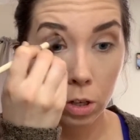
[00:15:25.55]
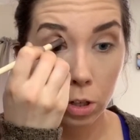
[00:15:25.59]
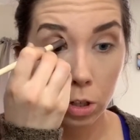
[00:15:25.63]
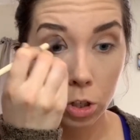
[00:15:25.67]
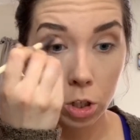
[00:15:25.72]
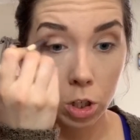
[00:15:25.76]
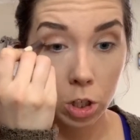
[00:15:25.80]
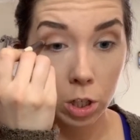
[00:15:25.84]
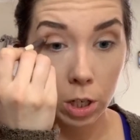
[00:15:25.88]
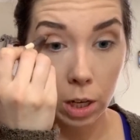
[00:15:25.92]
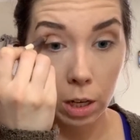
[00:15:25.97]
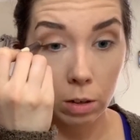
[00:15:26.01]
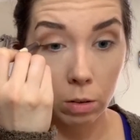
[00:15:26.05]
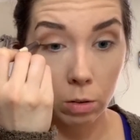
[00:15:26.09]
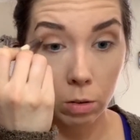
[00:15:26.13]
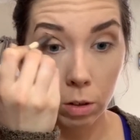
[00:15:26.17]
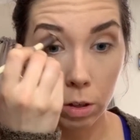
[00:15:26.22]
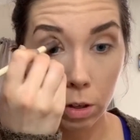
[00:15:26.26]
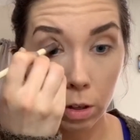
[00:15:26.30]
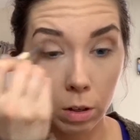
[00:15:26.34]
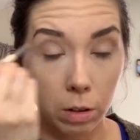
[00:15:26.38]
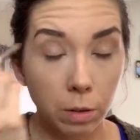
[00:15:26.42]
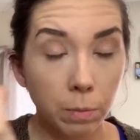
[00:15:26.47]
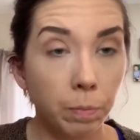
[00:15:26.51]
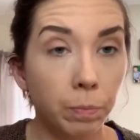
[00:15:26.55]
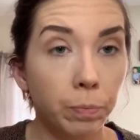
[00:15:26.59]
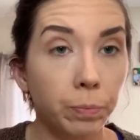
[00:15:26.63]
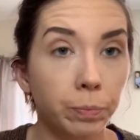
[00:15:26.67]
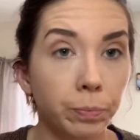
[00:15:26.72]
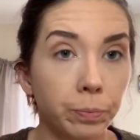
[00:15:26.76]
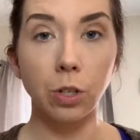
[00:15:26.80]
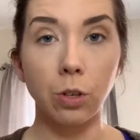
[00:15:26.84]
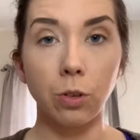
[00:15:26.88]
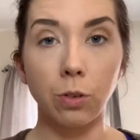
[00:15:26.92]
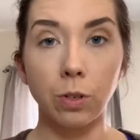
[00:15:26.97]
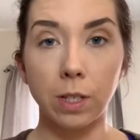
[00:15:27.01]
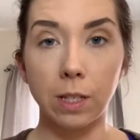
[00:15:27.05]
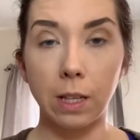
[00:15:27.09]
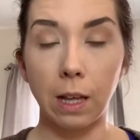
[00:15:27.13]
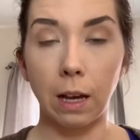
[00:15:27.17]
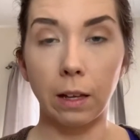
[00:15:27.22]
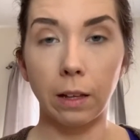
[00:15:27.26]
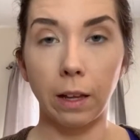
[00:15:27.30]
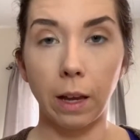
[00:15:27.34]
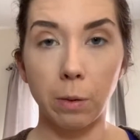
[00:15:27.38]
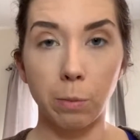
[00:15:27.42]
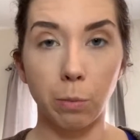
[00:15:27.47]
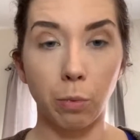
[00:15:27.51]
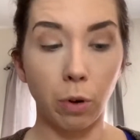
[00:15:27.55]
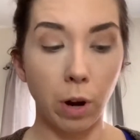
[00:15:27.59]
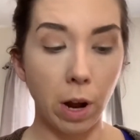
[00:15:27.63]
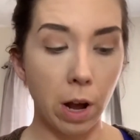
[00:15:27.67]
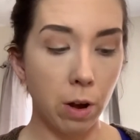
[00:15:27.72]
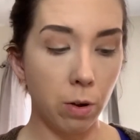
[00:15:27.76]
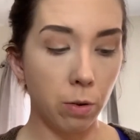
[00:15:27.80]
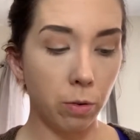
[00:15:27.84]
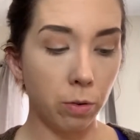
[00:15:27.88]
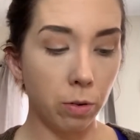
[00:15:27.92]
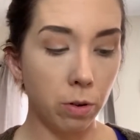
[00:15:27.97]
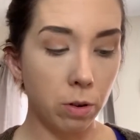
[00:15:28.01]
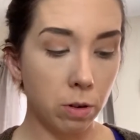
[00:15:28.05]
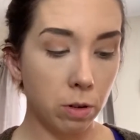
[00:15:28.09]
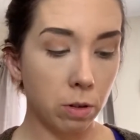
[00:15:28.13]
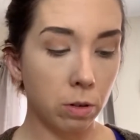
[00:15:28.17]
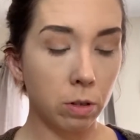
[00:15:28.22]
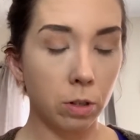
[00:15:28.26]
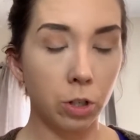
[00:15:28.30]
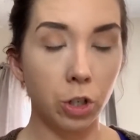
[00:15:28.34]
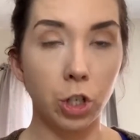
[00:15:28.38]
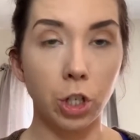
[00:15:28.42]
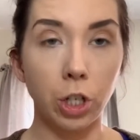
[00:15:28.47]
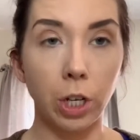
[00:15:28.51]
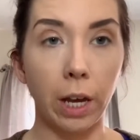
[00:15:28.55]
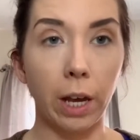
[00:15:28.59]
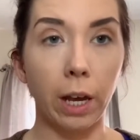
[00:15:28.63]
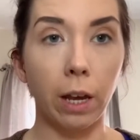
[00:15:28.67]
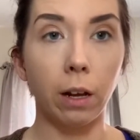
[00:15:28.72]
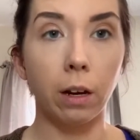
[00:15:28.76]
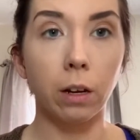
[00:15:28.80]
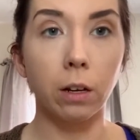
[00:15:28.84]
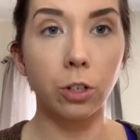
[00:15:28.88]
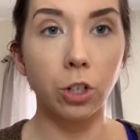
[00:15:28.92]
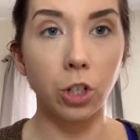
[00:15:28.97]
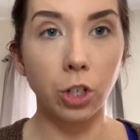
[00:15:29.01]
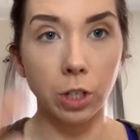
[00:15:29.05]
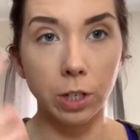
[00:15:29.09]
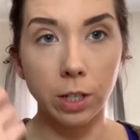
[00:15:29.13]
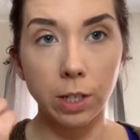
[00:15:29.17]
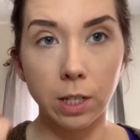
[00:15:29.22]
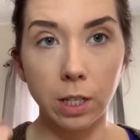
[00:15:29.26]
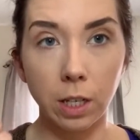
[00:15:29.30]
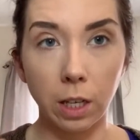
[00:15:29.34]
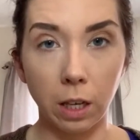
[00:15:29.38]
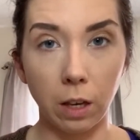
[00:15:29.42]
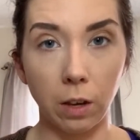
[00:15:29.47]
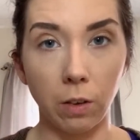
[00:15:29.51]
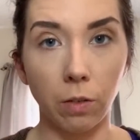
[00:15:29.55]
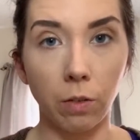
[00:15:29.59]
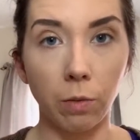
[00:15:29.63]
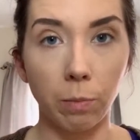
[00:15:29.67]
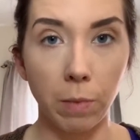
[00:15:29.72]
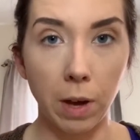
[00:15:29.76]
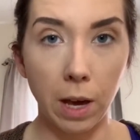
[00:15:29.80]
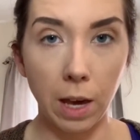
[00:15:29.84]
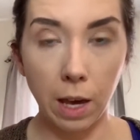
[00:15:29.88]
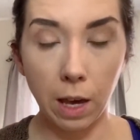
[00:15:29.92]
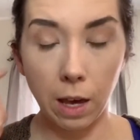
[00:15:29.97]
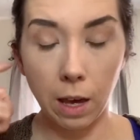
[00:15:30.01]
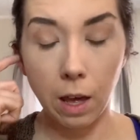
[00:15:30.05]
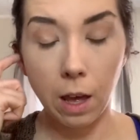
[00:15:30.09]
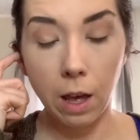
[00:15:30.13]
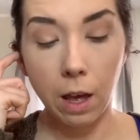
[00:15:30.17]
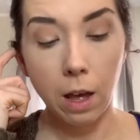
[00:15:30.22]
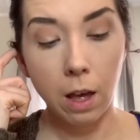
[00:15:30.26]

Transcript: shadow look. Let's use that like brown shade just to give my